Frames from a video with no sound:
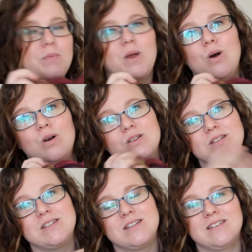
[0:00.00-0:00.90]

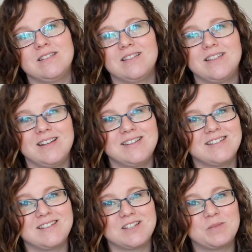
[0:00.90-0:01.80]
Because this
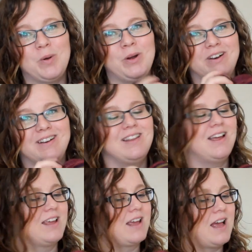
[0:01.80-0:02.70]
spun
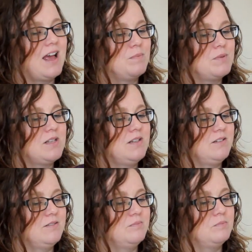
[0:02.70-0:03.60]
like
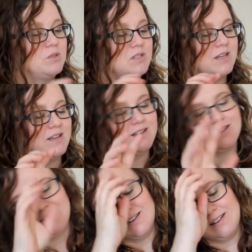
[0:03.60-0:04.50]
absolute butter,
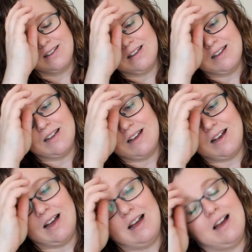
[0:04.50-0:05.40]

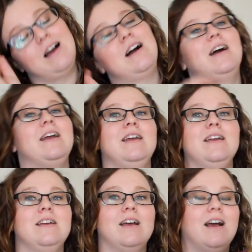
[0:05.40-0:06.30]

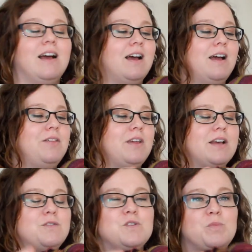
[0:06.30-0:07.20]
I think
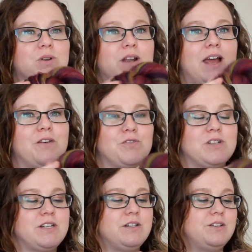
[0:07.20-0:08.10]
I've spun every
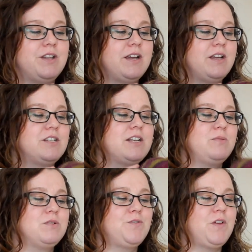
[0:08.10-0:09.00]
single night until it
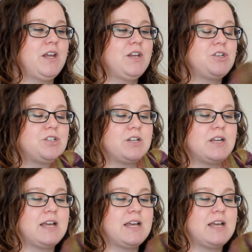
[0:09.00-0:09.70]
was finished,